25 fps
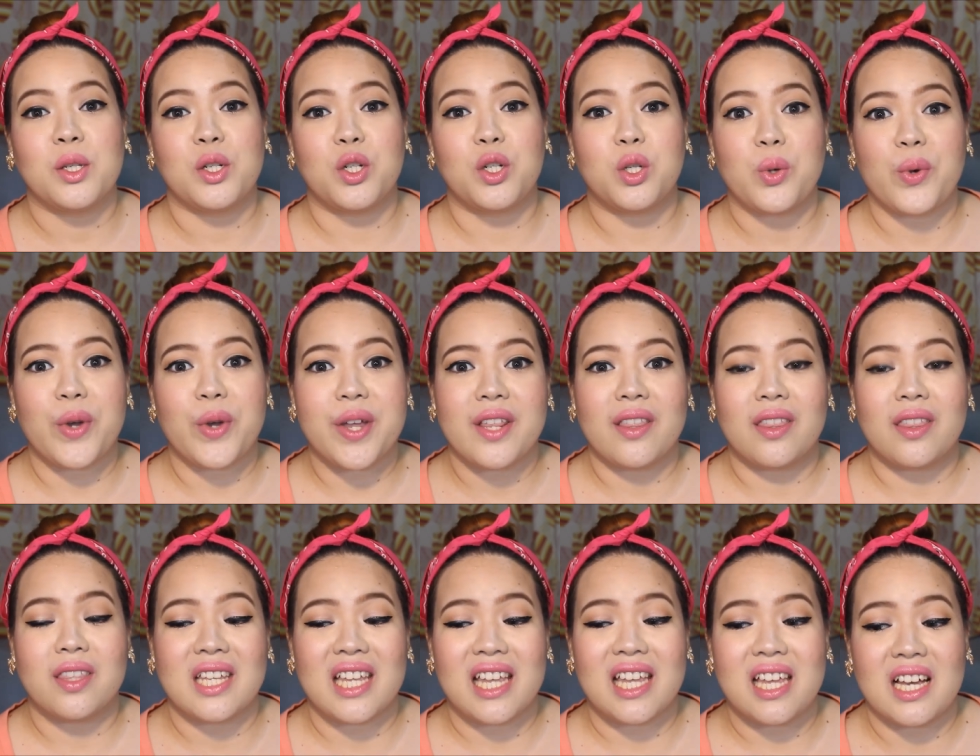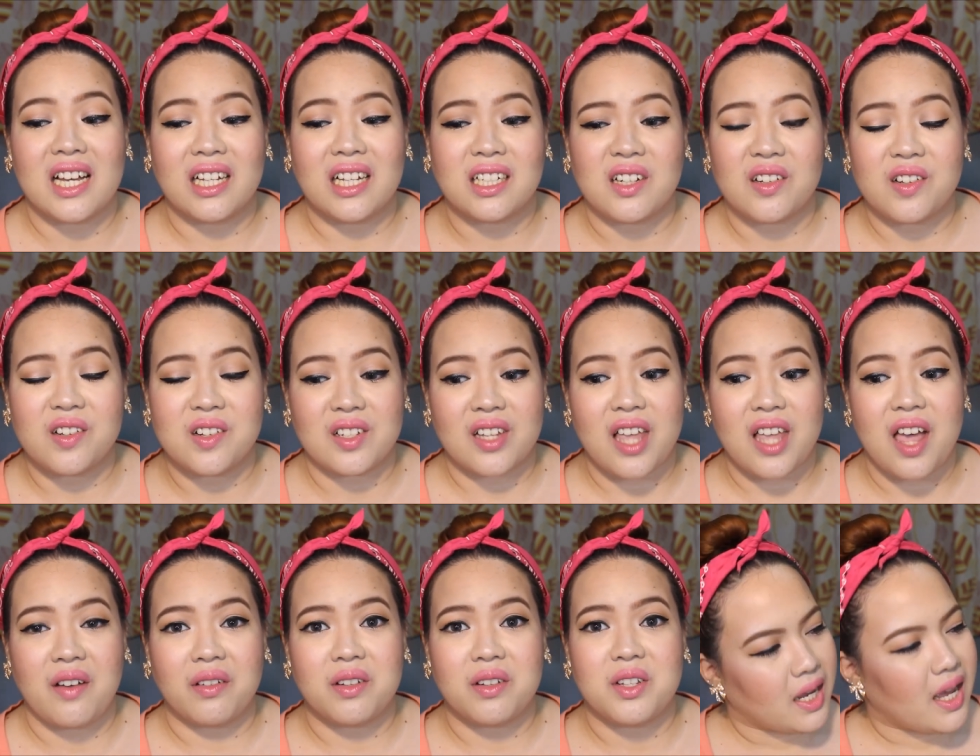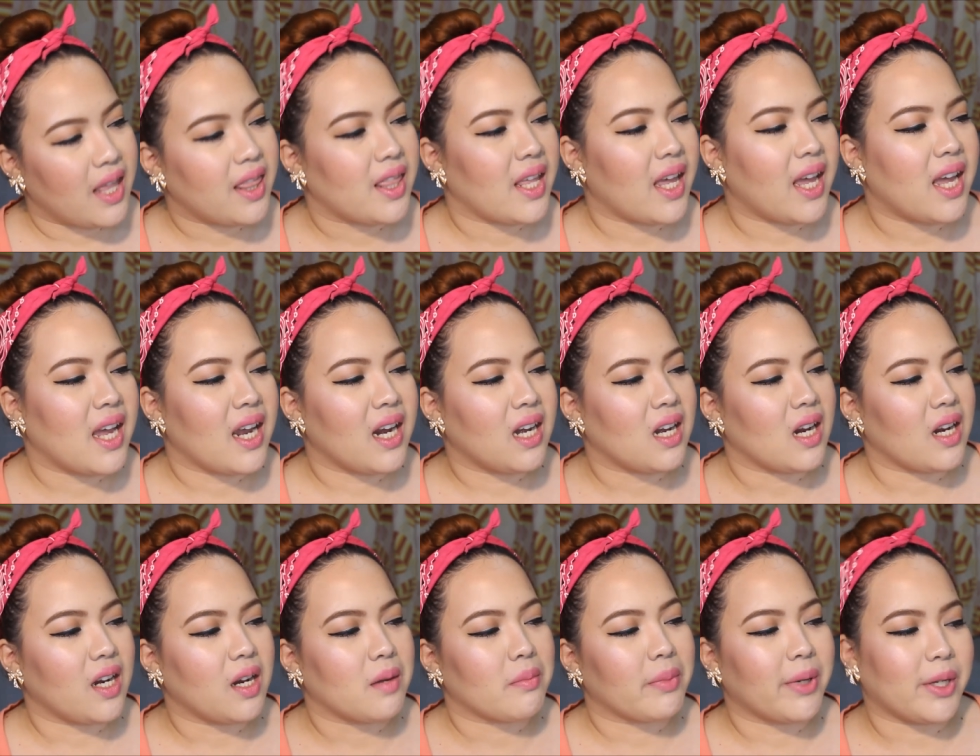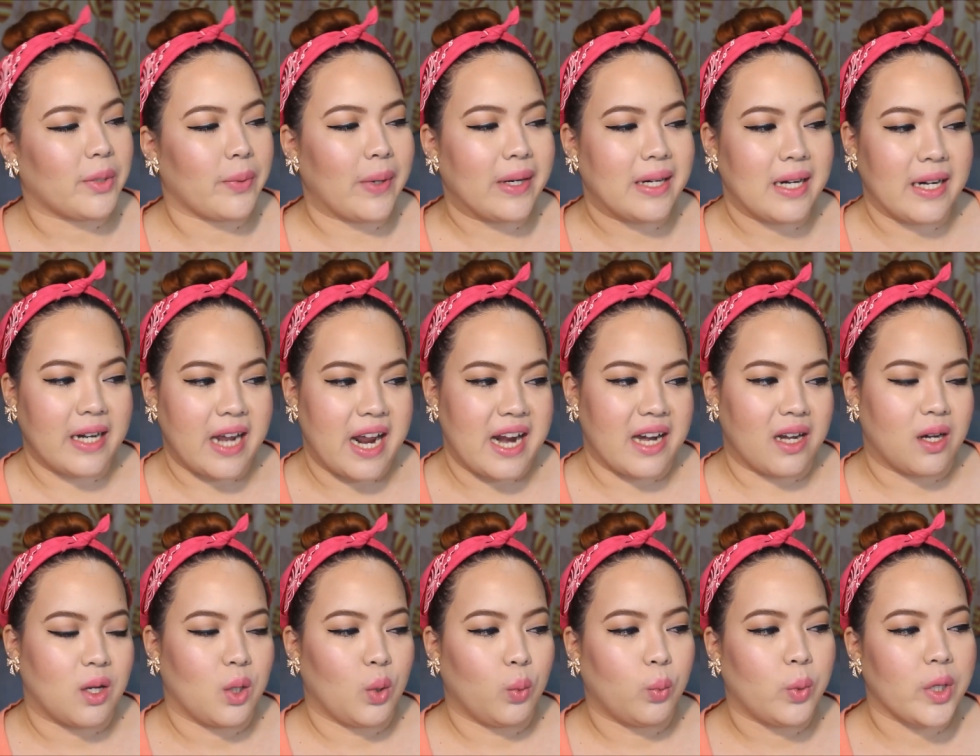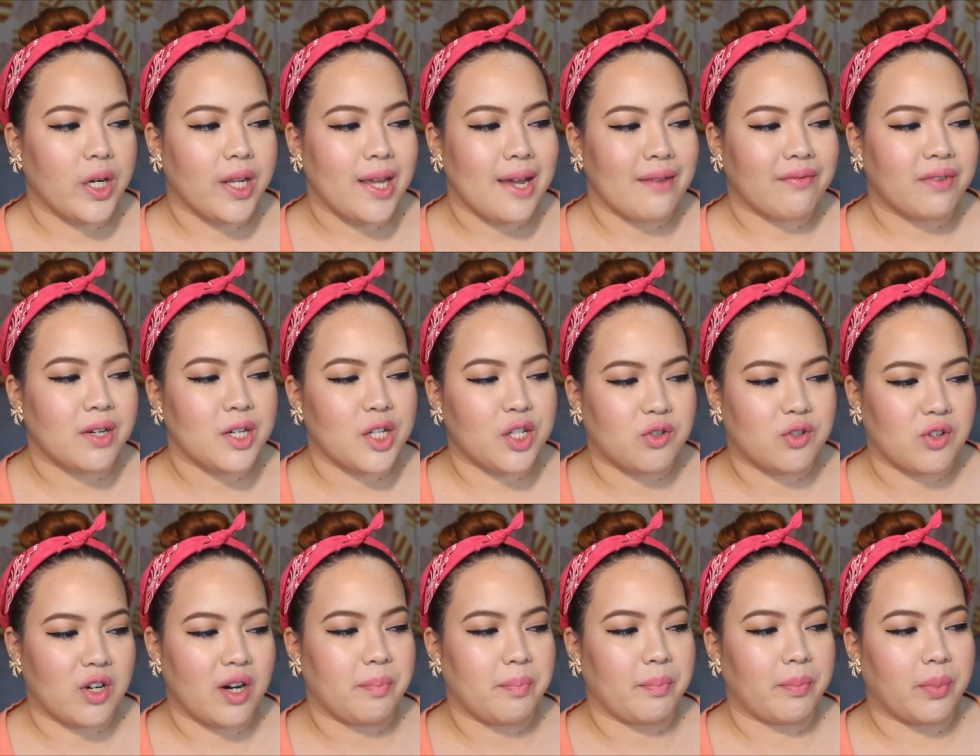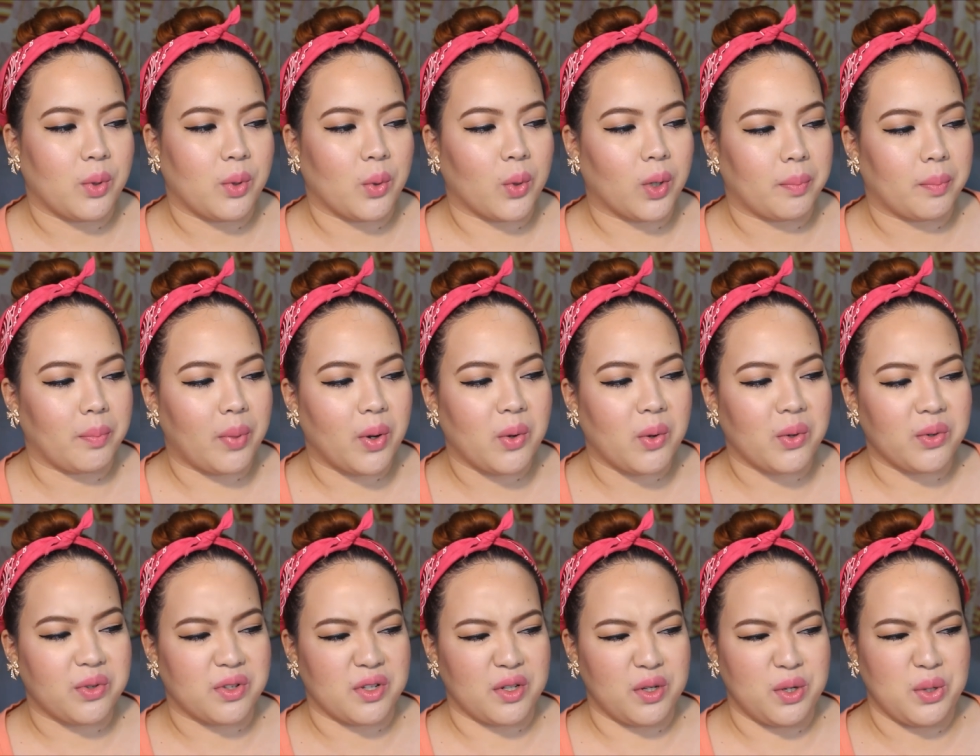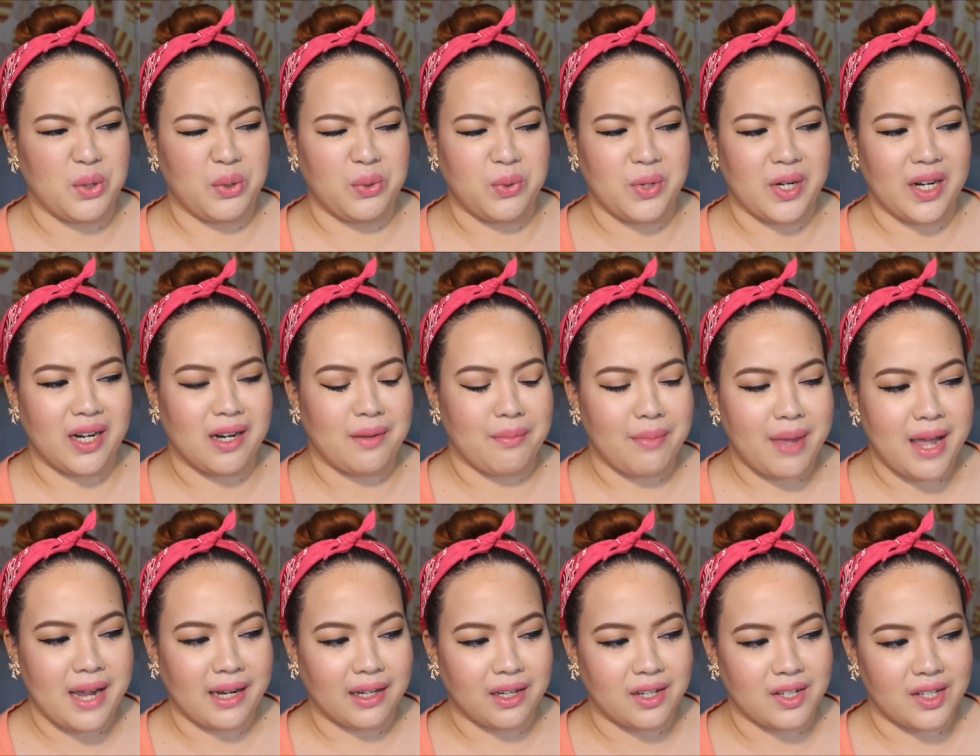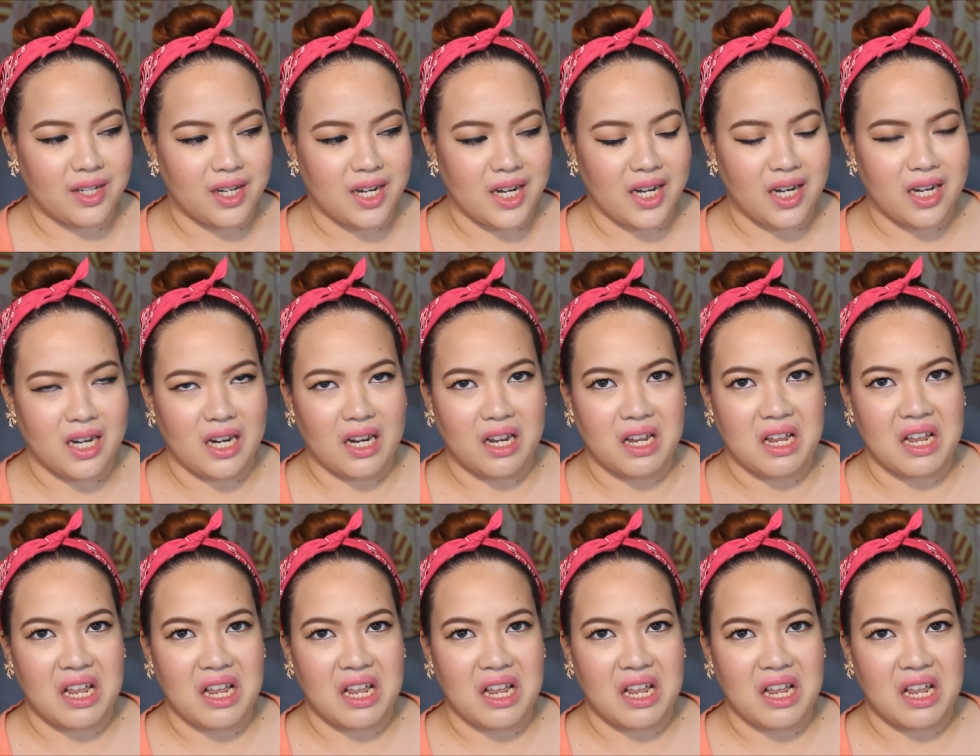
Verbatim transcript: join the Girl Scouts. And then number 29. Would you ever strip or pose nude in a magazine?